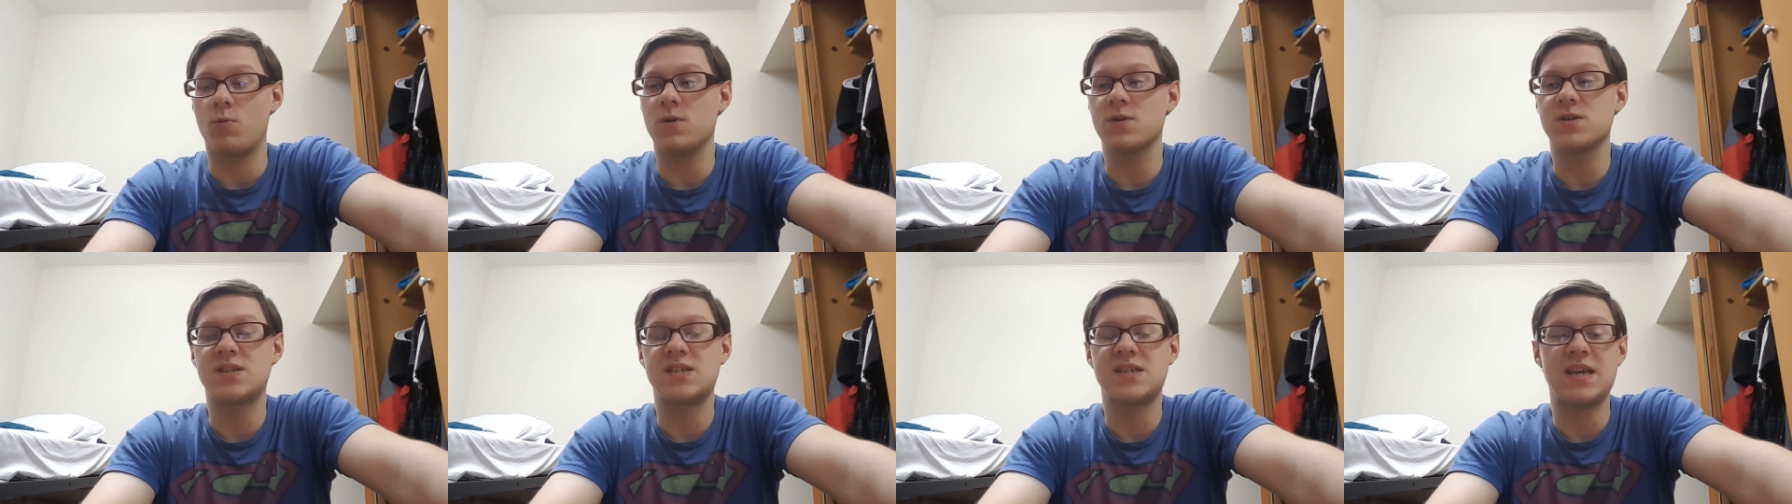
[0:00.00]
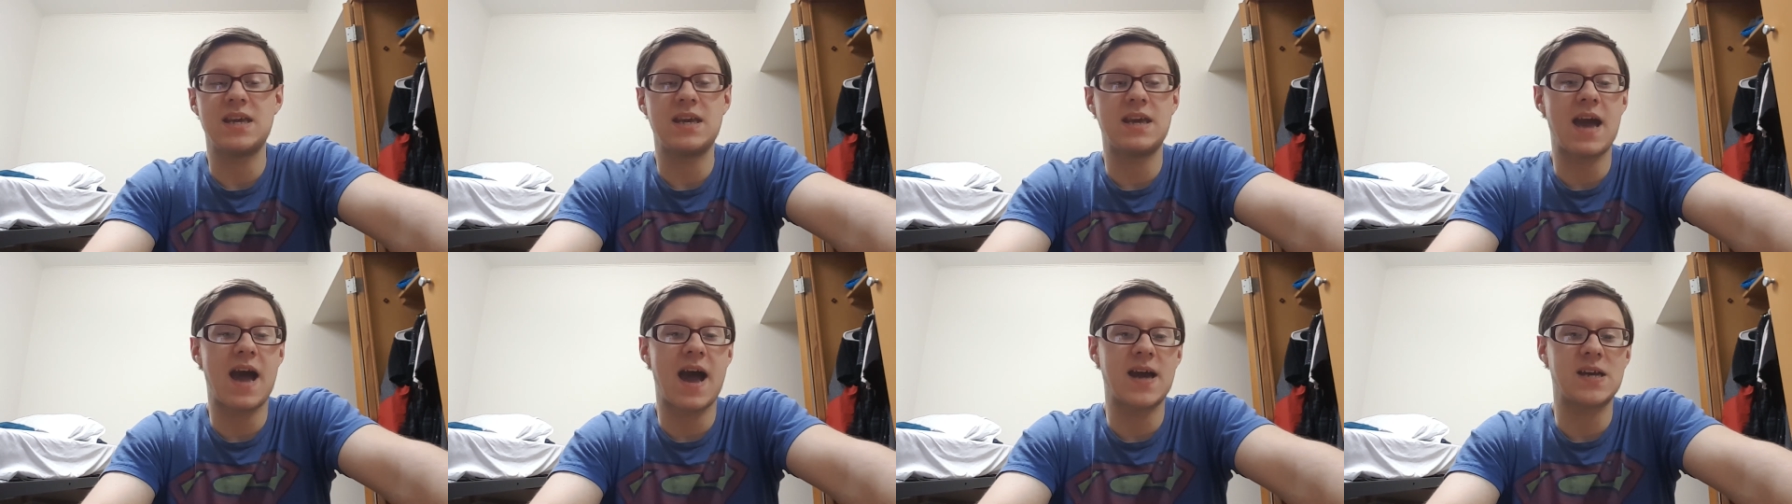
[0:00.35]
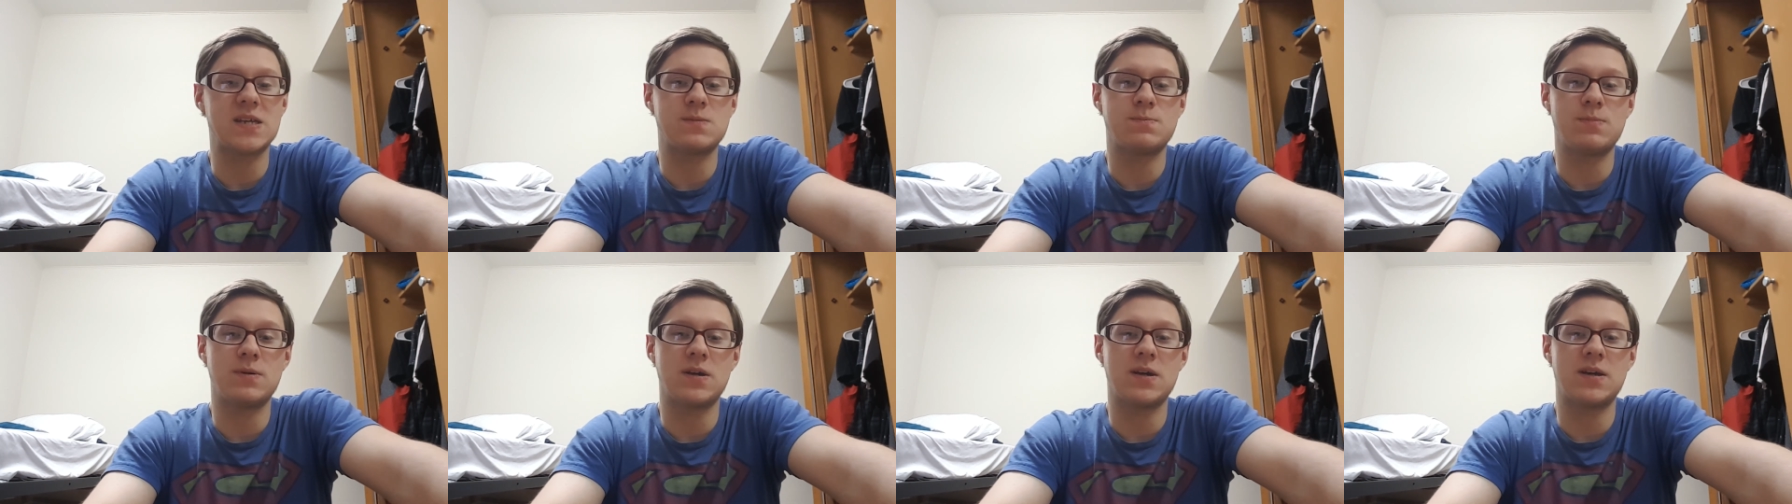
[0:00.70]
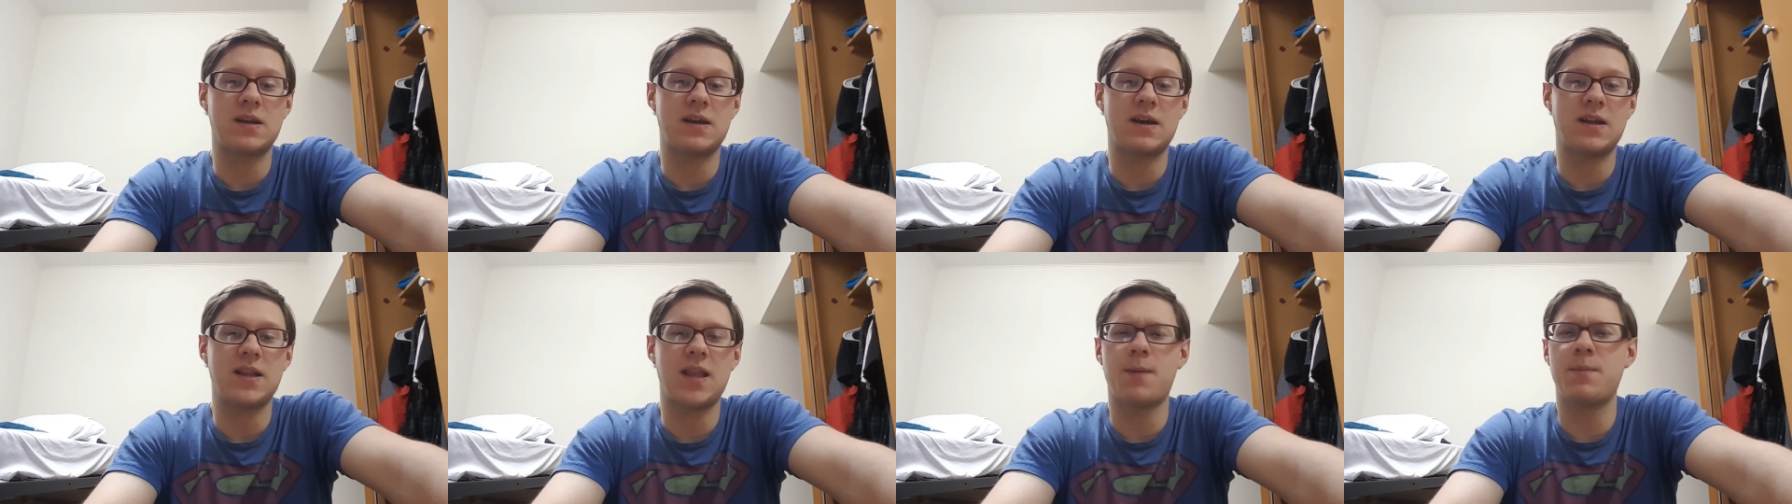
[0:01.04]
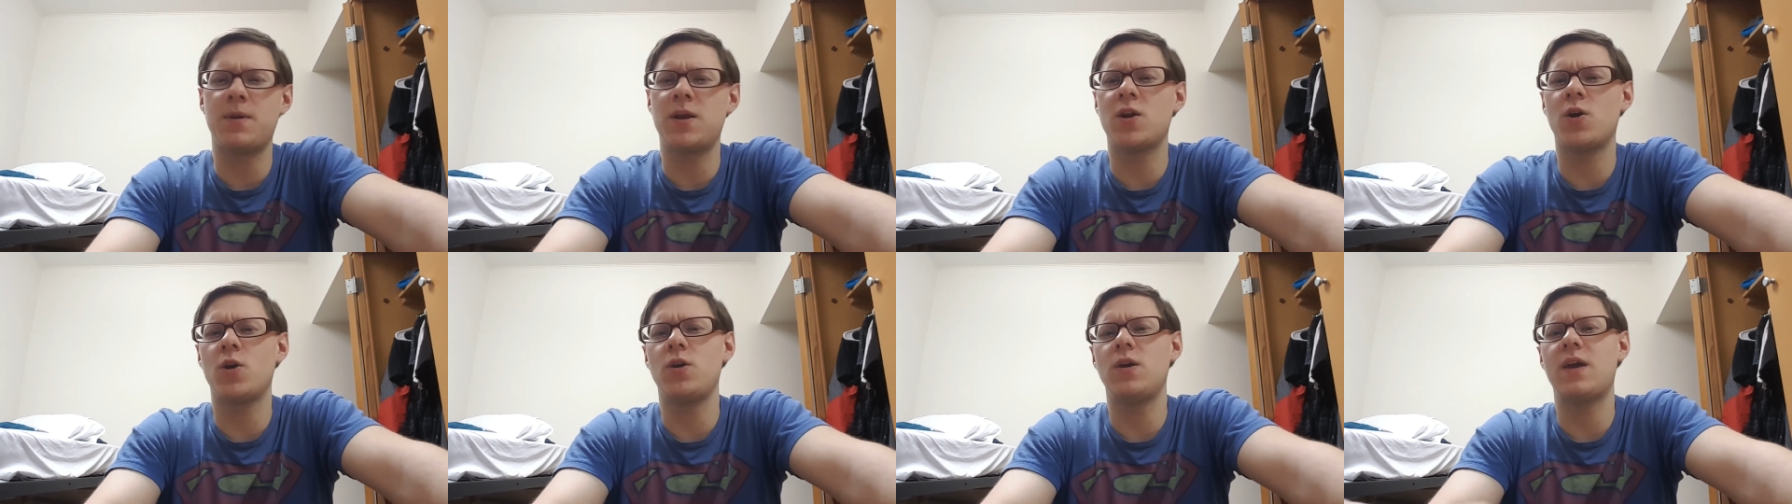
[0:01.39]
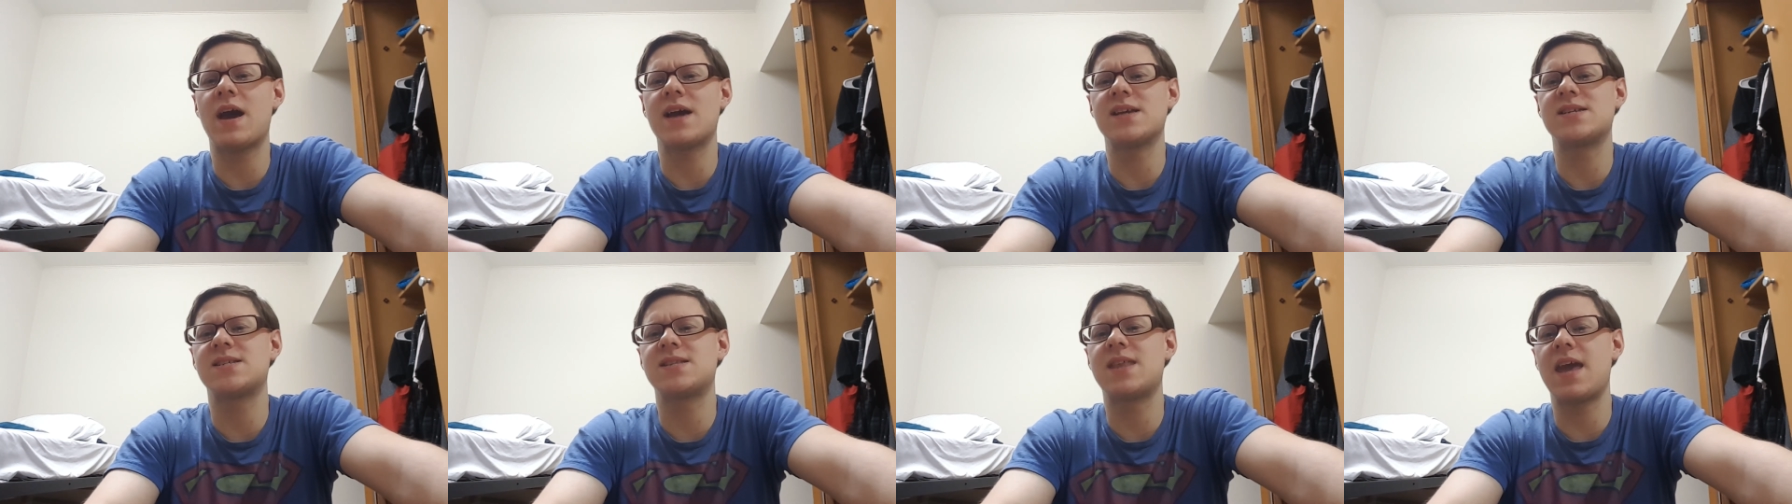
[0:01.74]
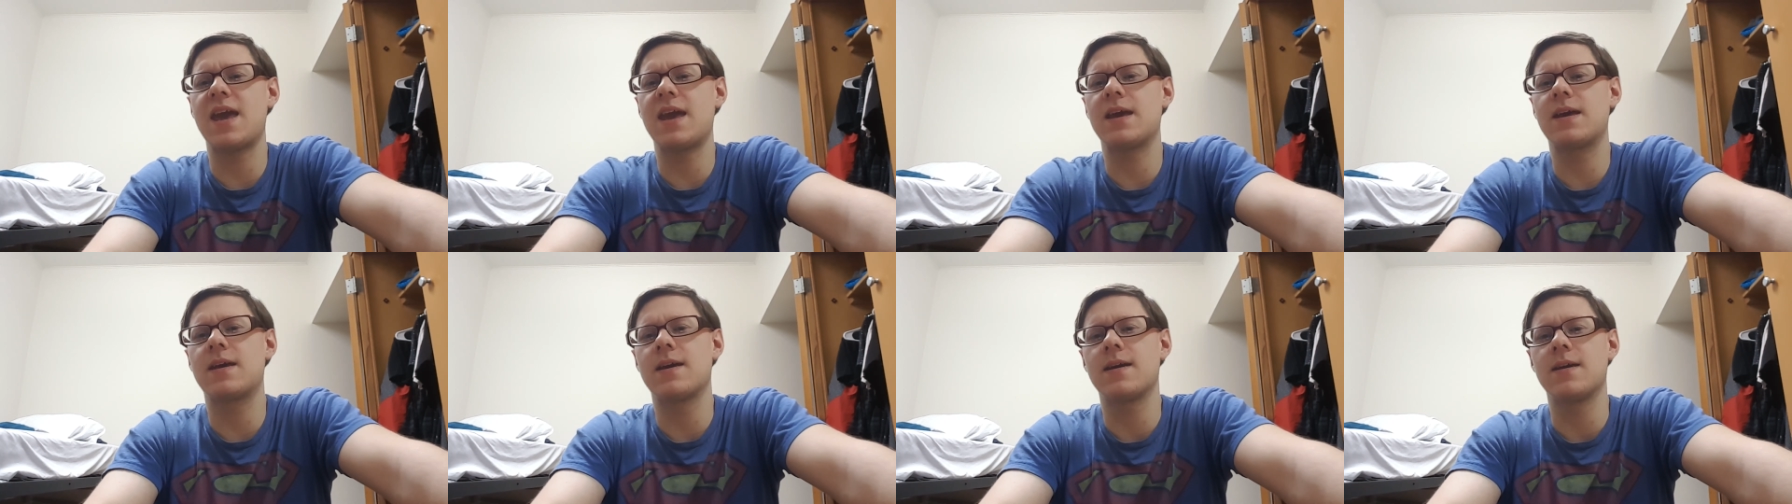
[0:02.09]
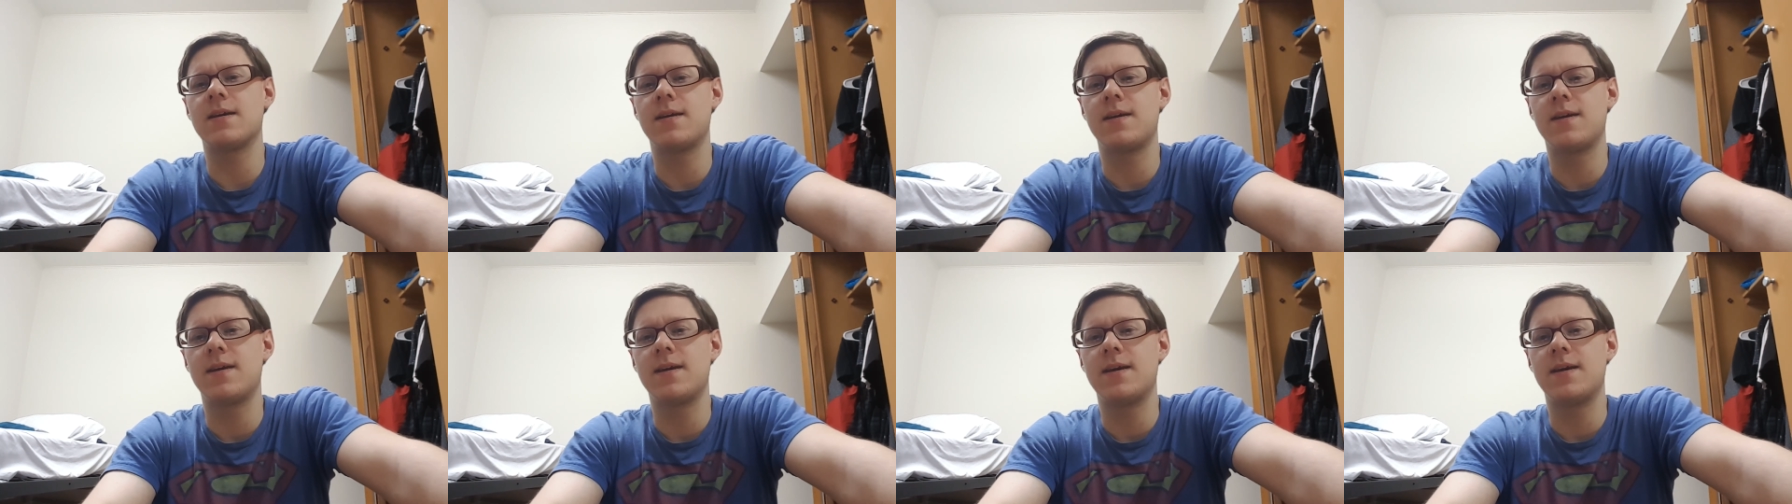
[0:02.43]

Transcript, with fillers: We'll see, guys. But uh, let me know what you guys think.